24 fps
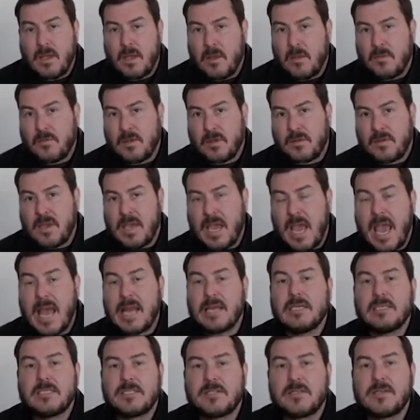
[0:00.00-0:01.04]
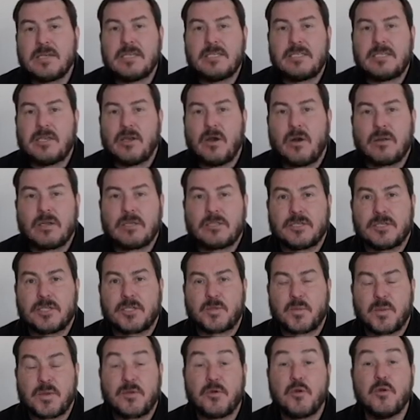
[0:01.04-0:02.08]
that the anesthesiologist
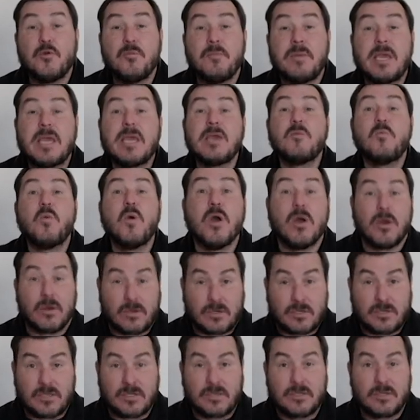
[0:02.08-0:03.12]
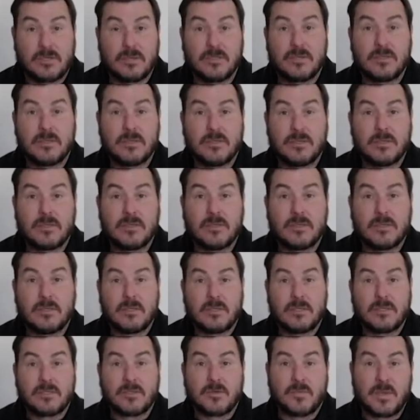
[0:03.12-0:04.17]
with whom he works,
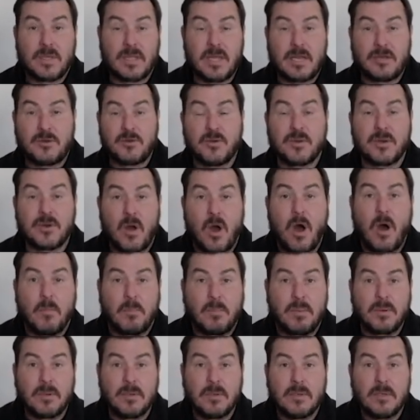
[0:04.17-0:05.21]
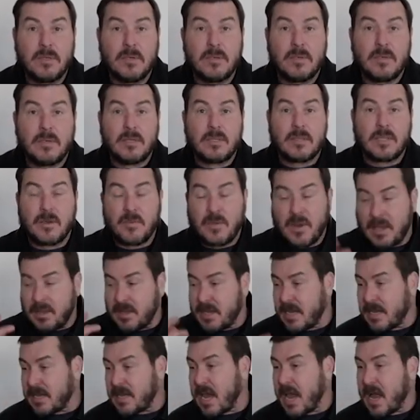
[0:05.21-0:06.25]
so when they do an op, they wear
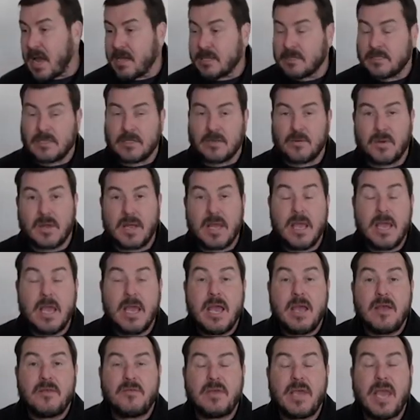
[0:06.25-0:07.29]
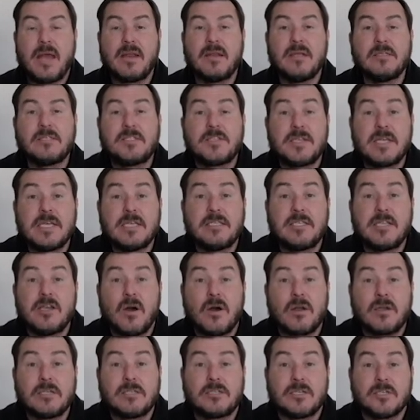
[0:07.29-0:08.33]
their gowns and they work, the
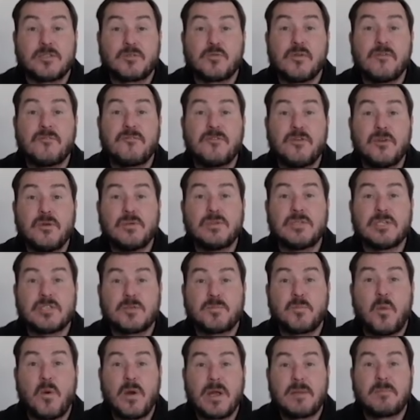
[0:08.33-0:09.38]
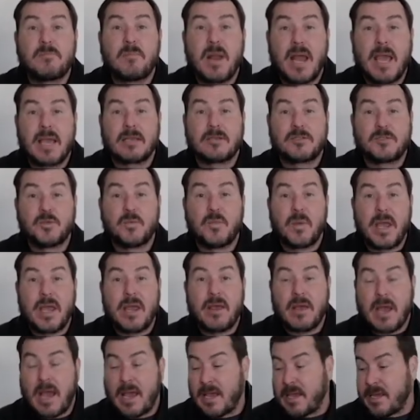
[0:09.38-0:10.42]
anesthesiologist refuses point blank to
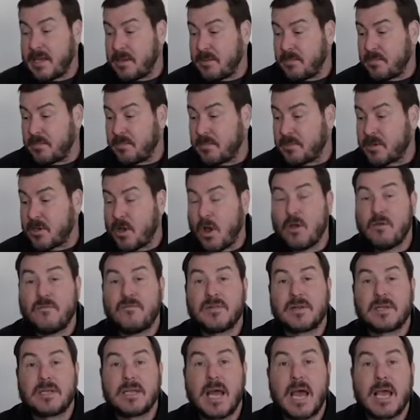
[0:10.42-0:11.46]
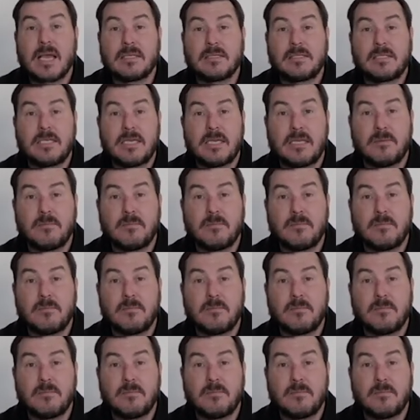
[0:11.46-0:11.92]
wear a COVID-19